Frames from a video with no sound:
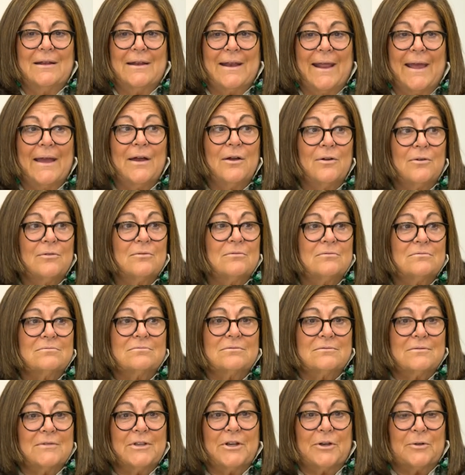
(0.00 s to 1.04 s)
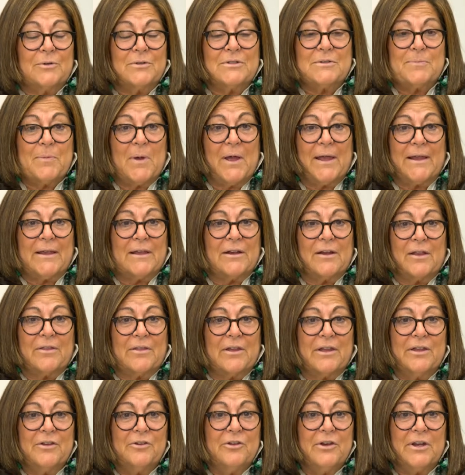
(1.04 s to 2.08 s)
Now, you know, it's buying
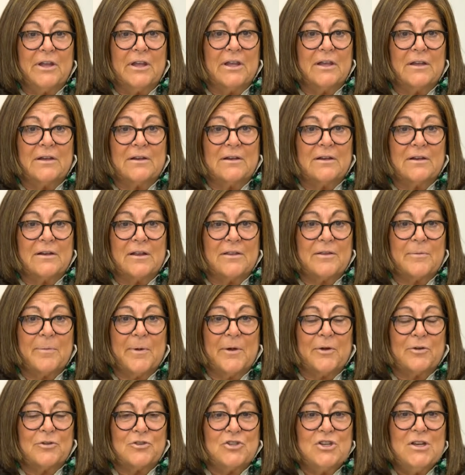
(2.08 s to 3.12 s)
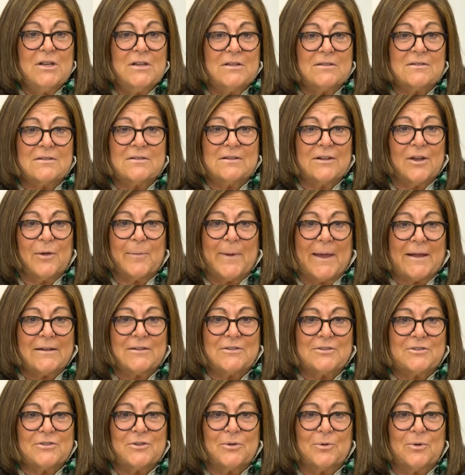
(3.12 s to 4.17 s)
another hoodie and another pair of jeans to go
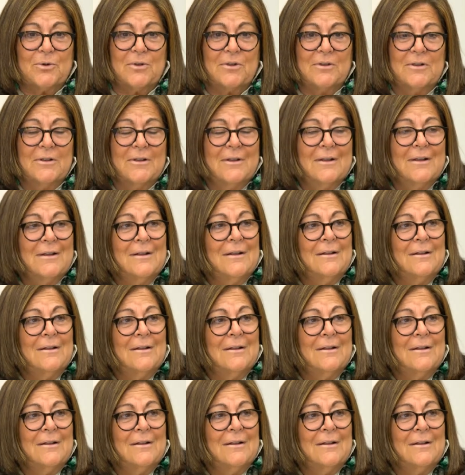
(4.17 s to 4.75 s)
back to school.